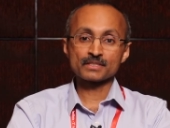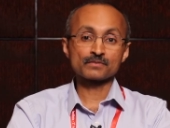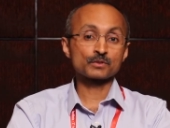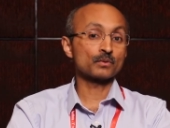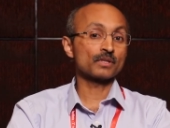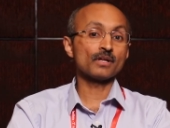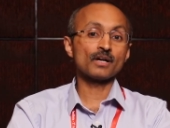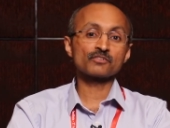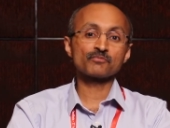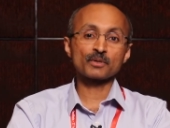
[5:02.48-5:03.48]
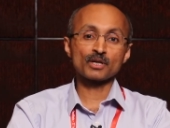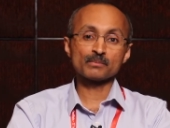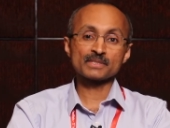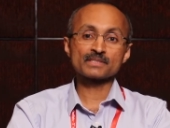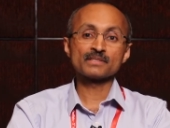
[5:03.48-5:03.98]
They have shown a lot of
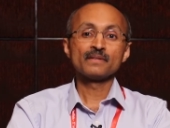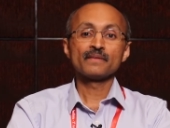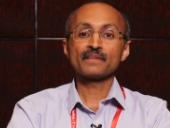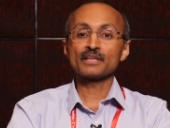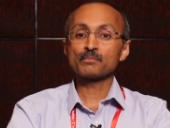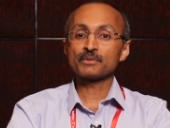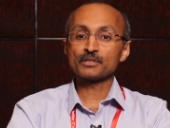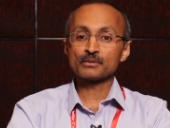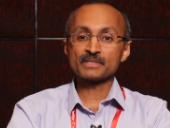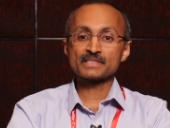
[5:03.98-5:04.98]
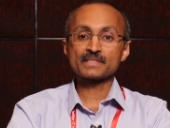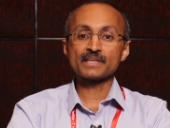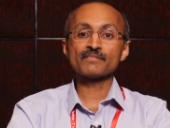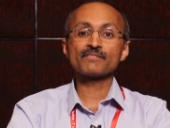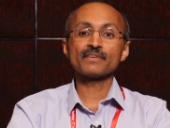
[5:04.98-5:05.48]
promise. They appear to be
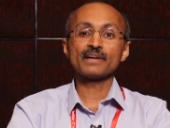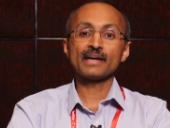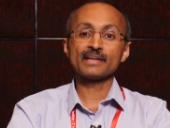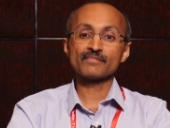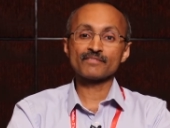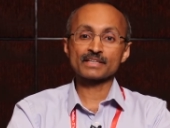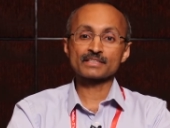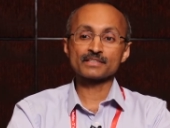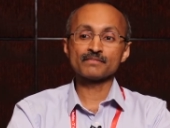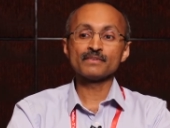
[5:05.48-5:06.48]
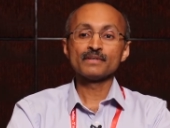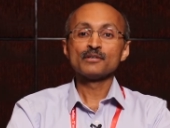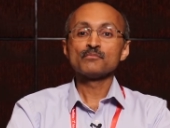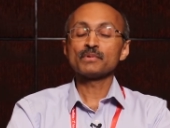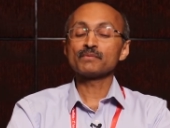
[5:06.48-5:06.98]
safe and effective,
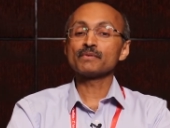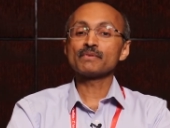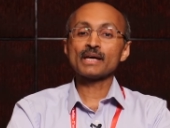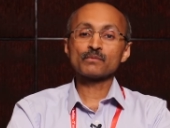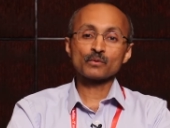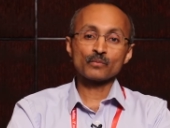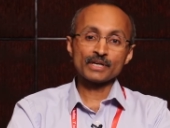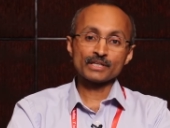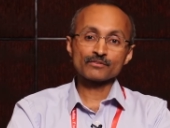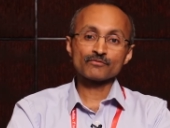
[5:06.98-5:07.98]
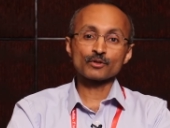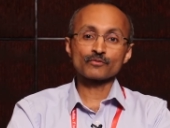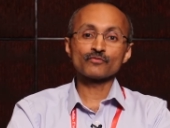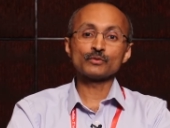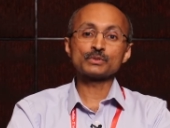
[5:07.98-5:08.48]
but we will have to wait for
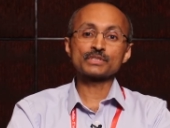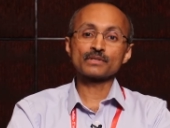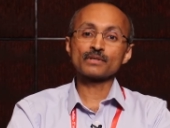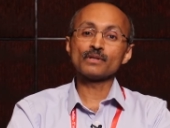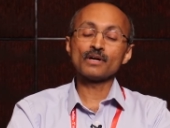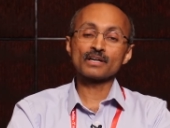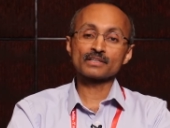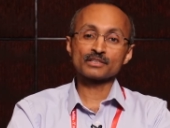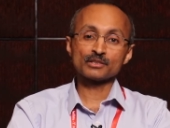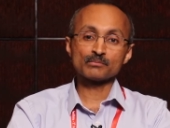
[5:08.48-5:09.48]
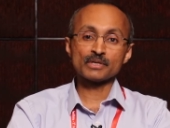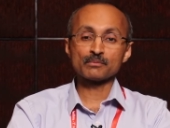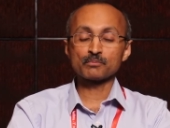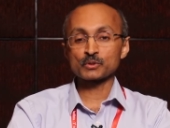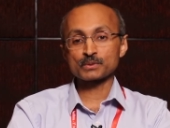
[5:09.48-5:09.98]
future long-term
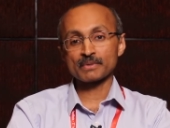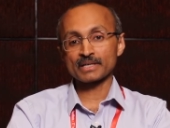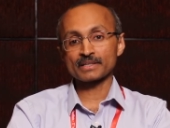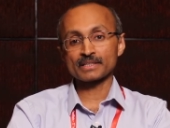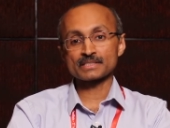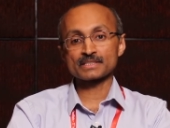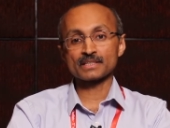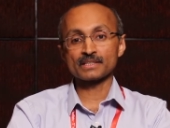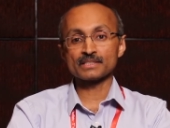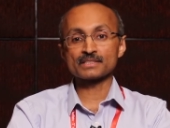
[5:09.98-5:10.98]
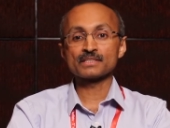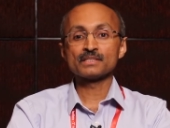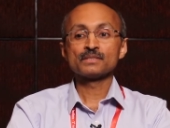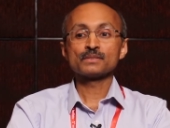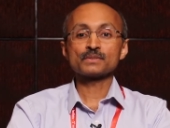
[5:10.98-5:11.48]
and post-marketing studies
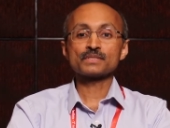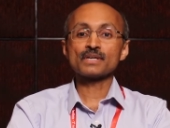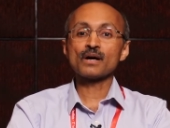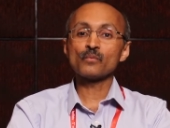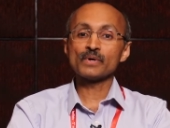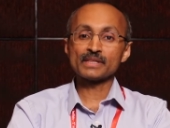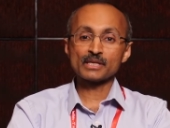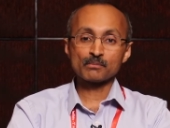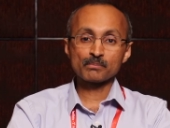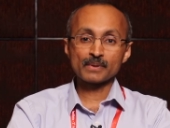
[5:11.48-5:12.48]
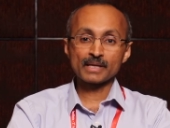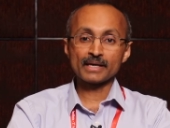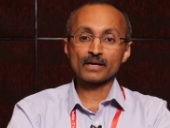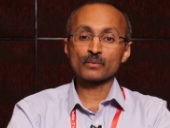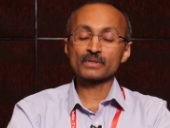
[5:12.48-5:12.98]
to see how well they
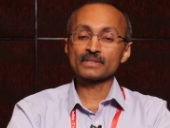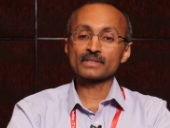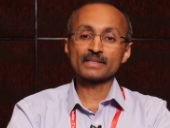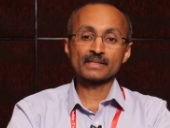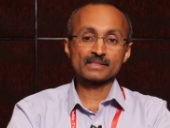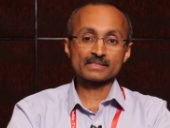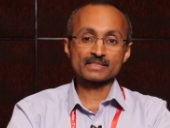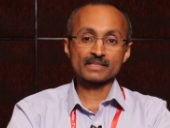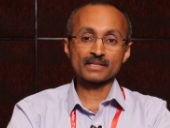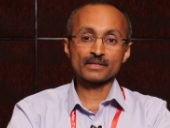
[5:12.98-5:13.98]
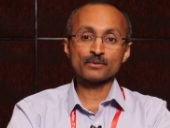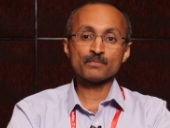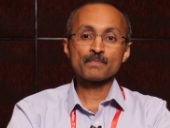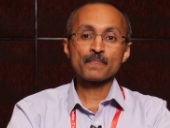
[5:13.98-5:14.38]
play out in the clinical scenario.